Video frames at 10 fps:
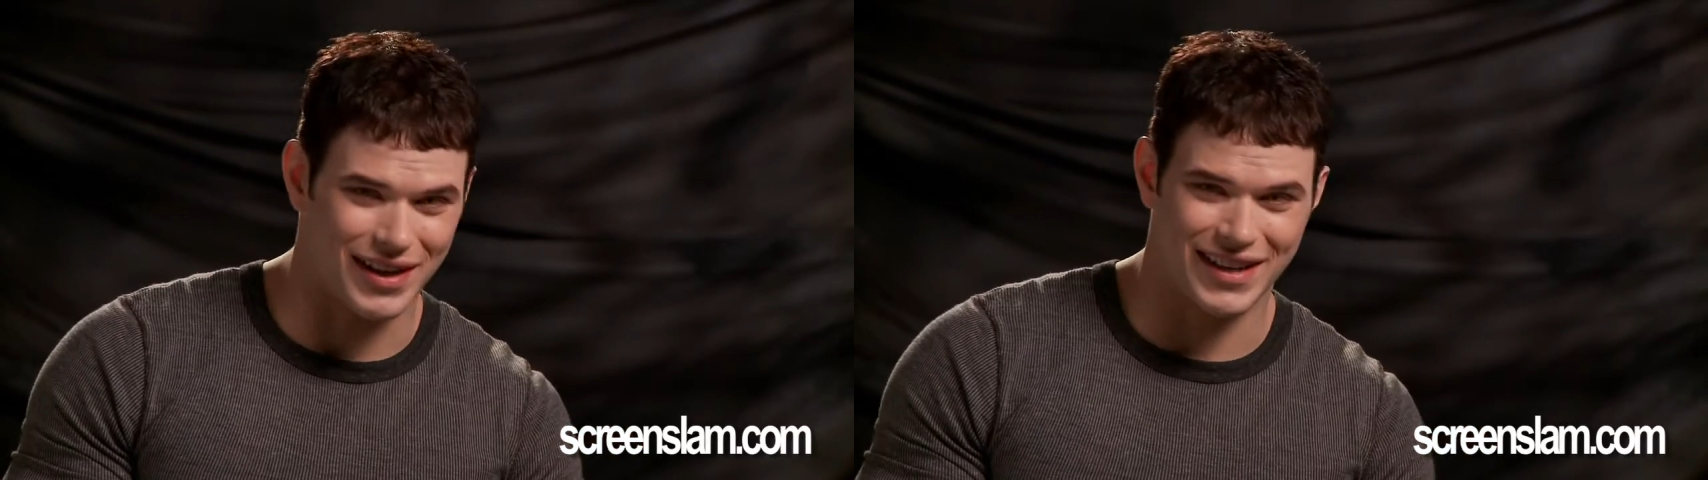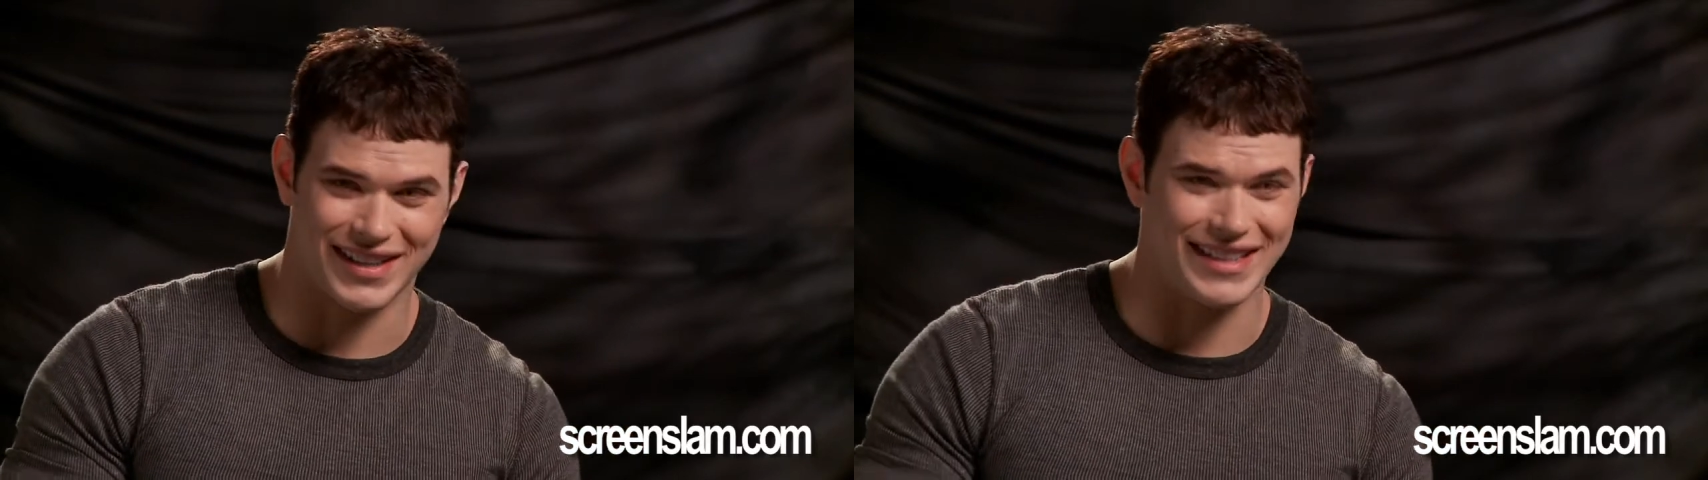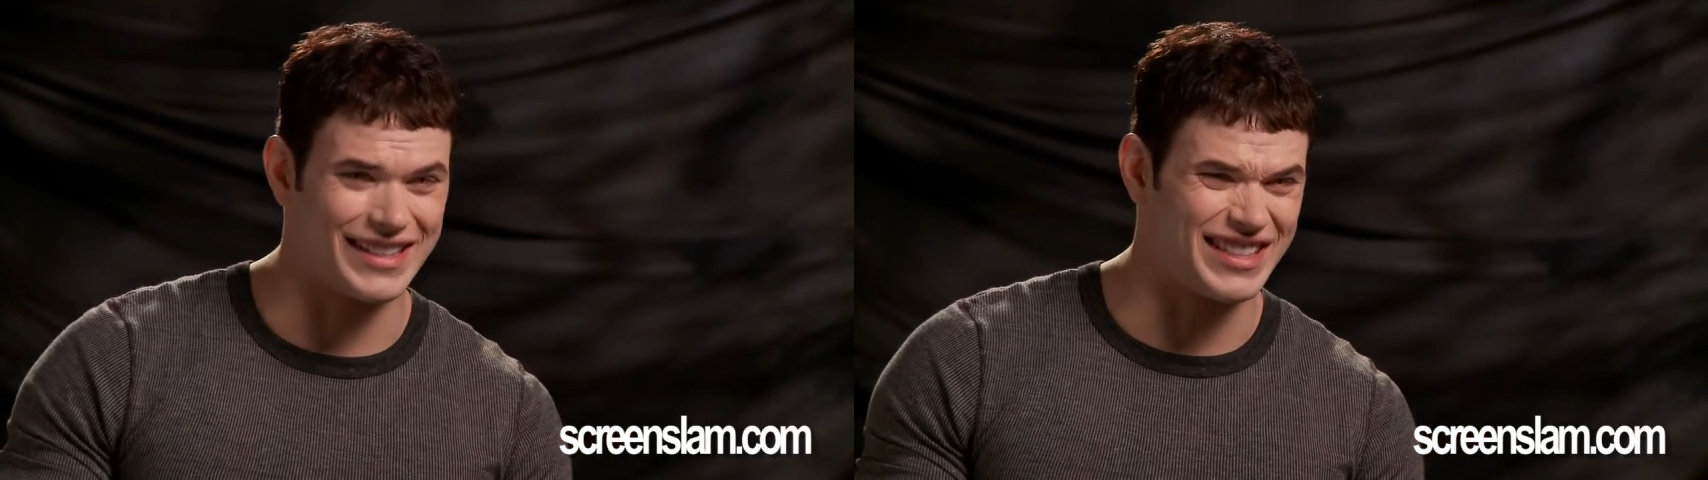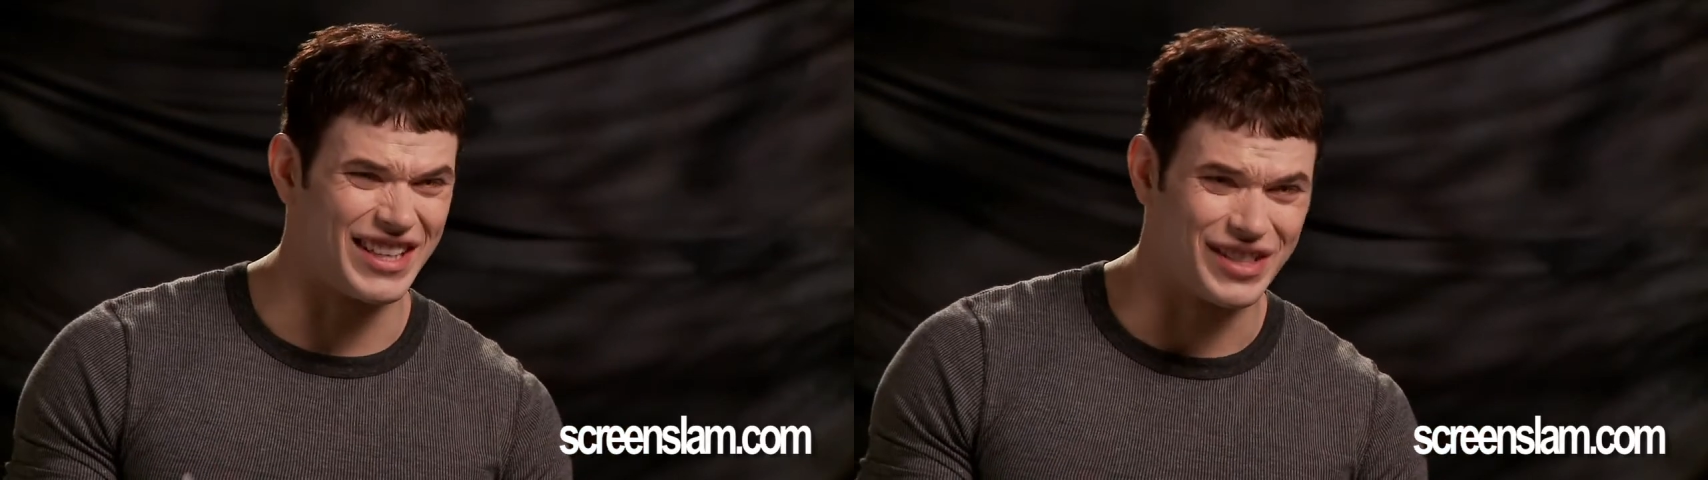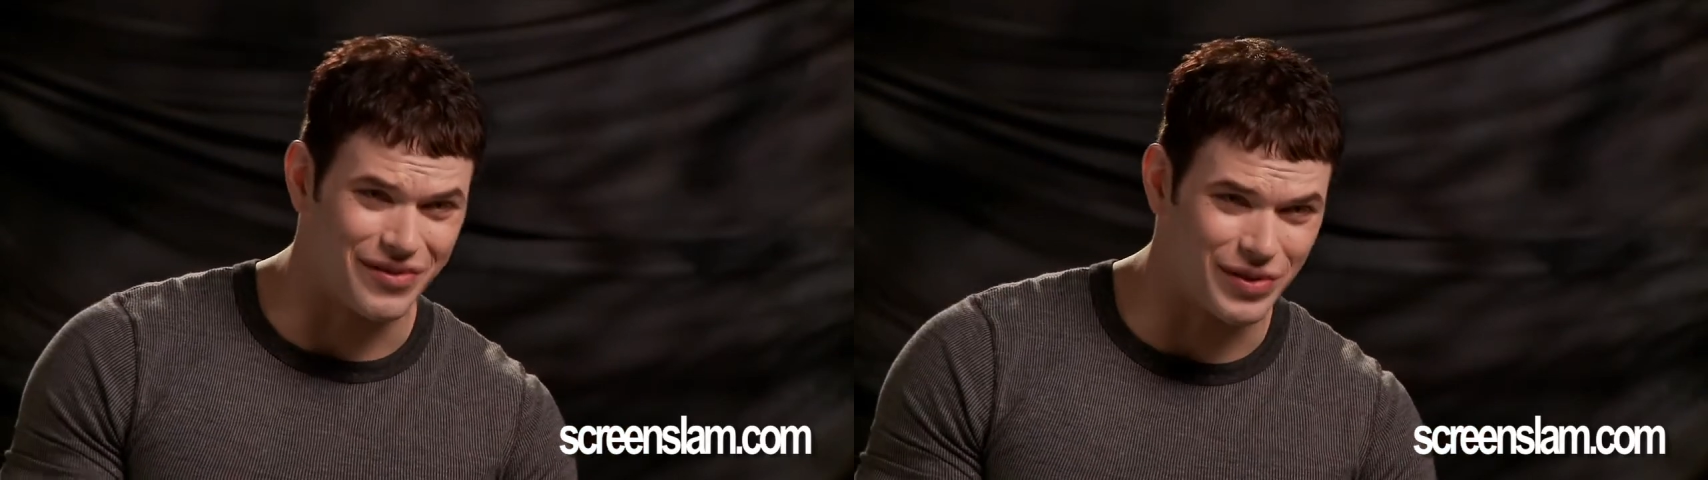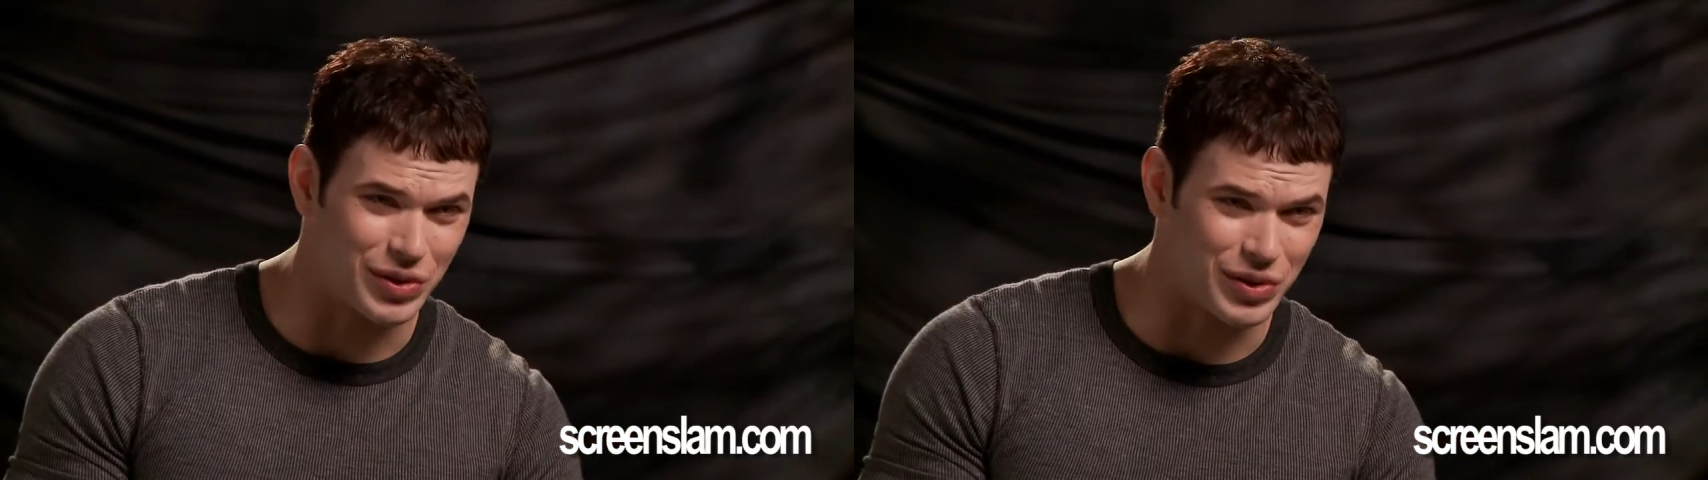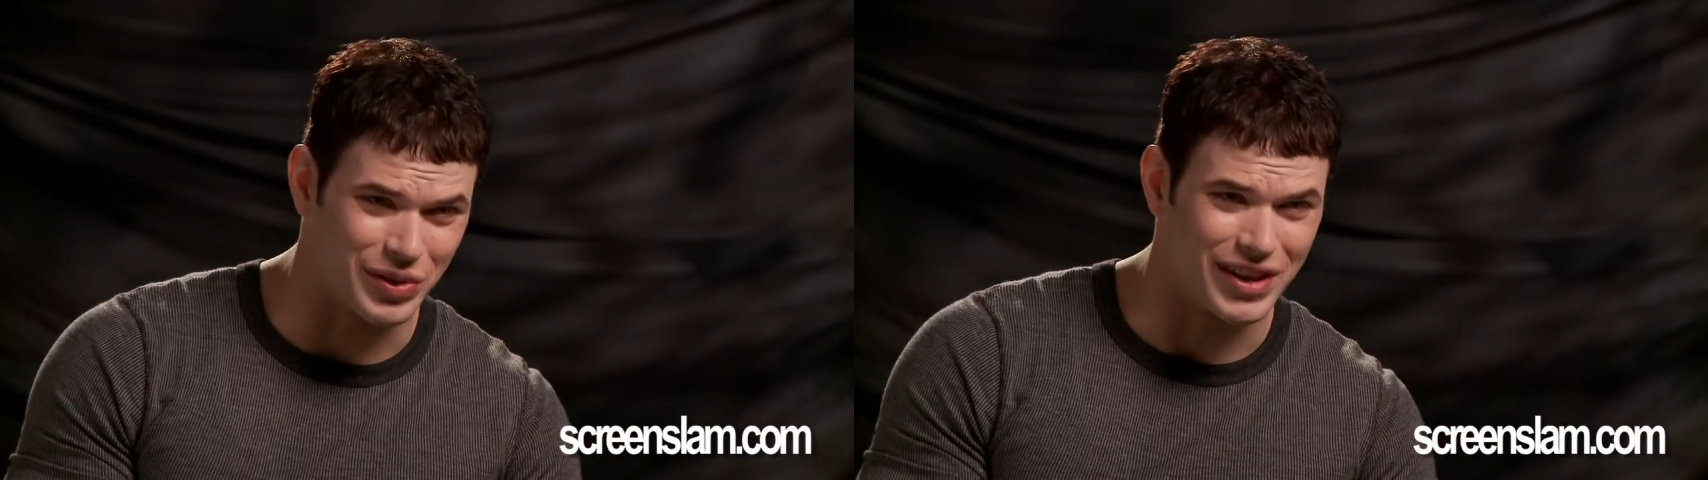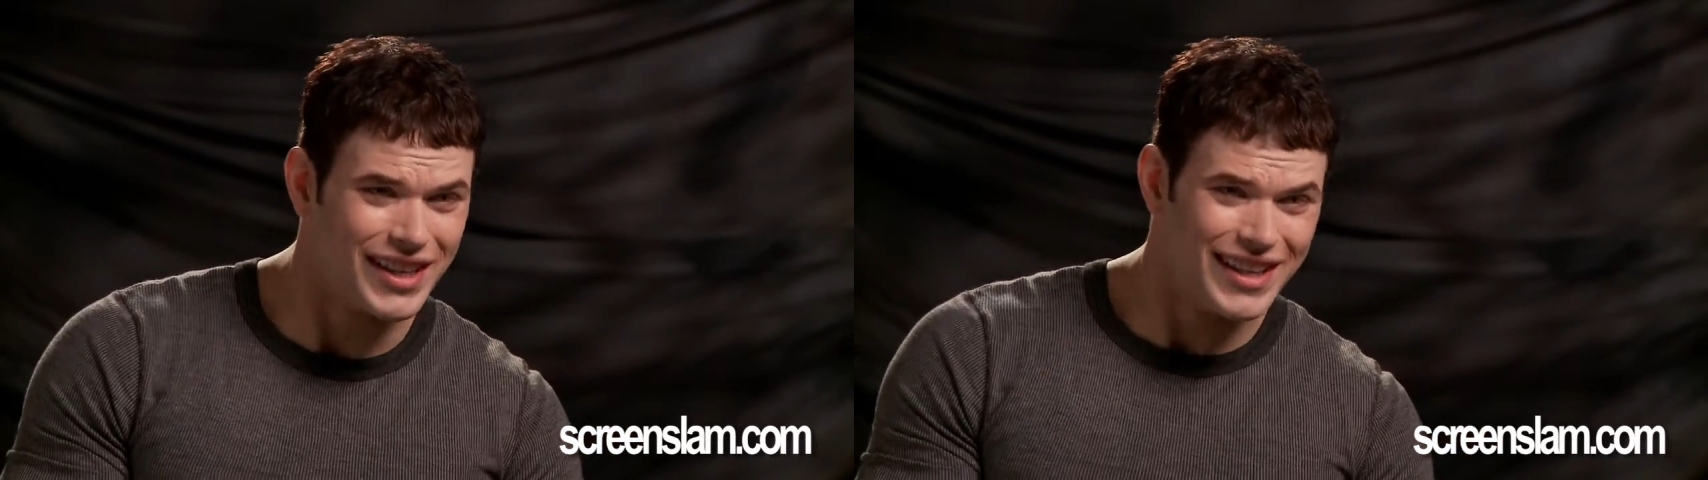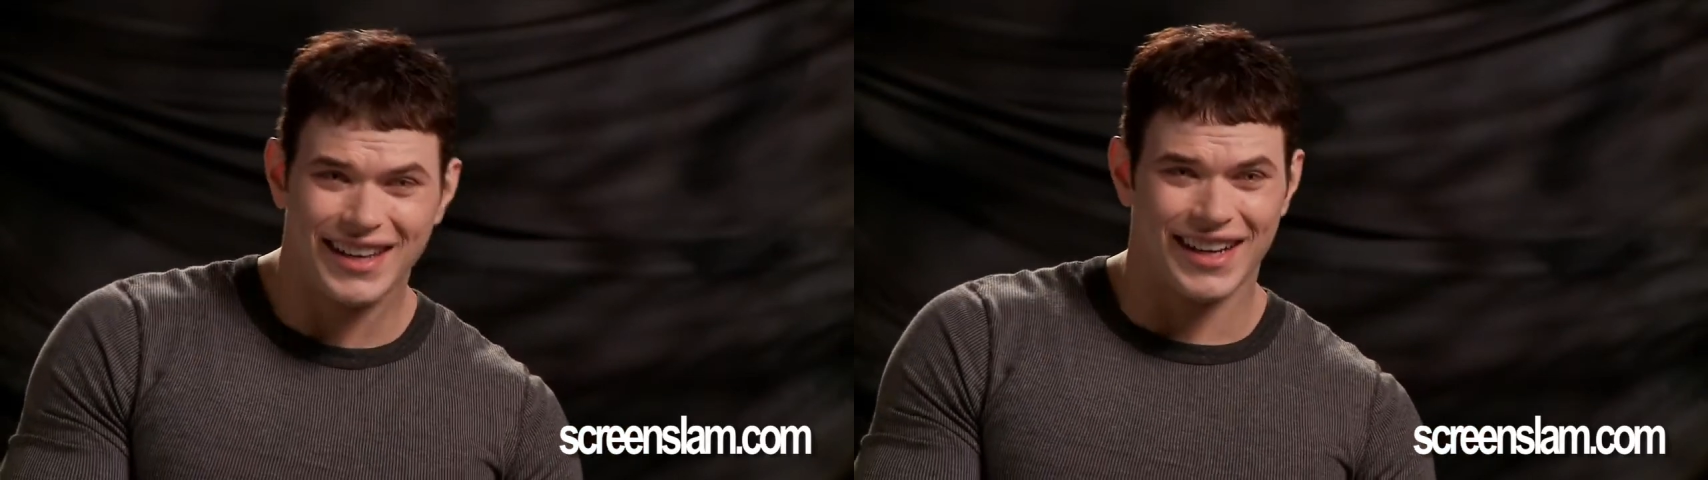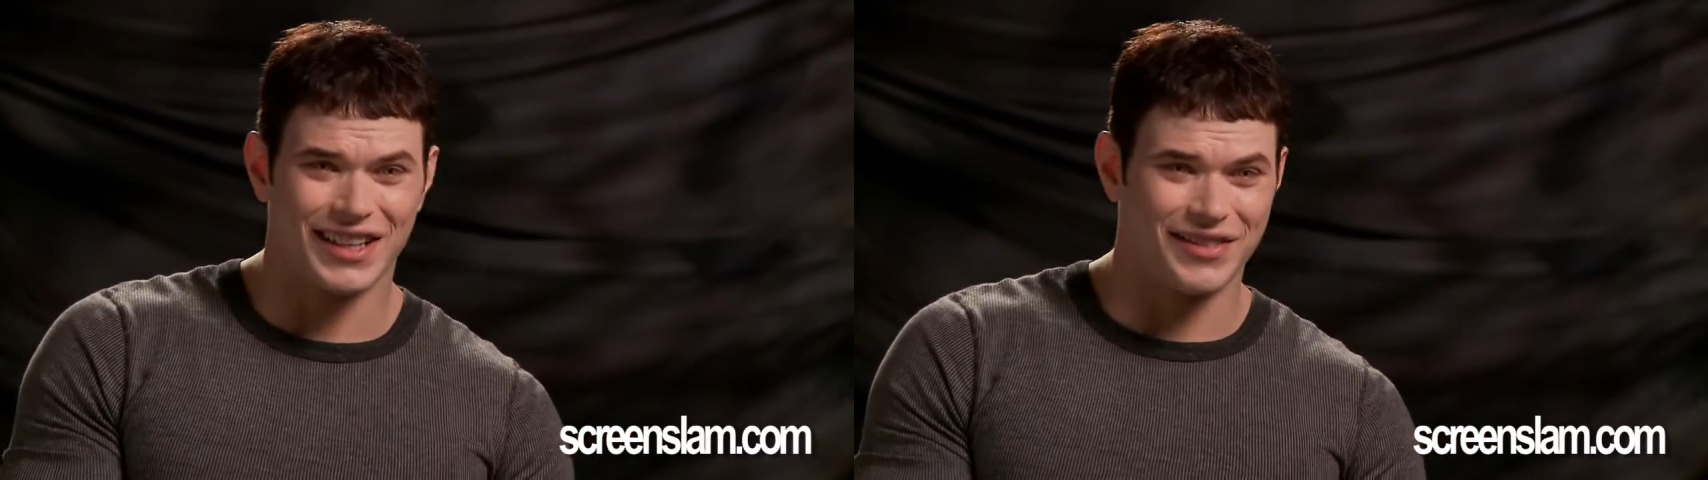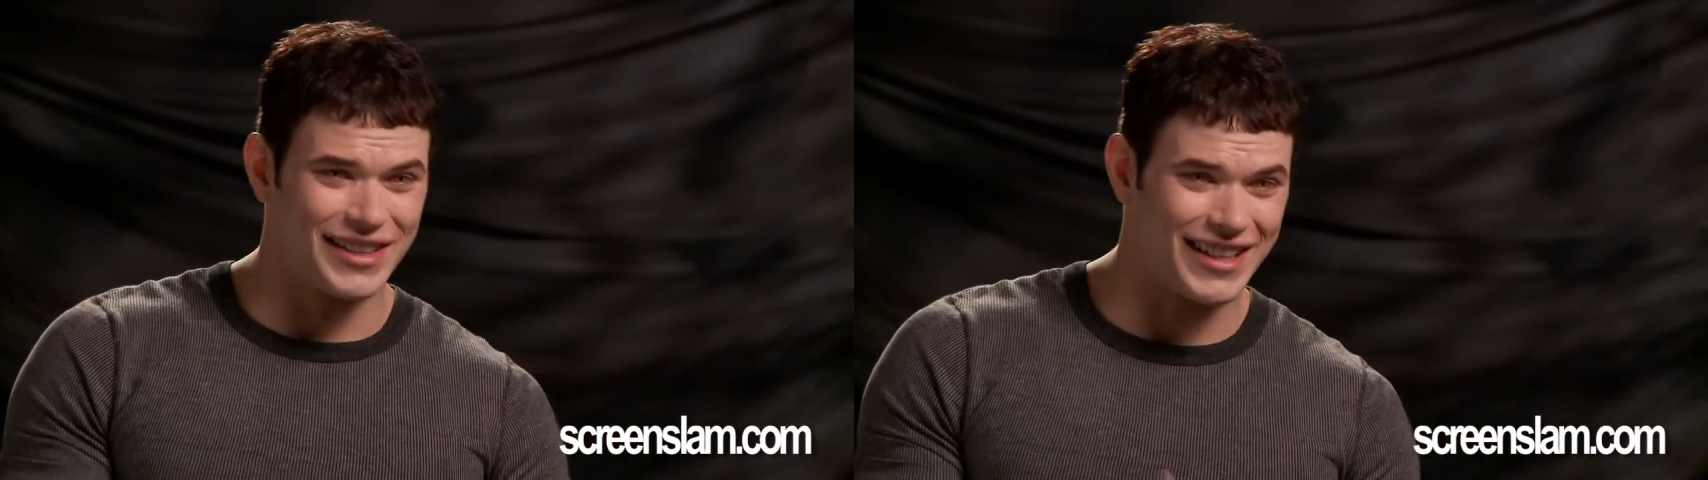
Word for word: get to eat tons of food. I love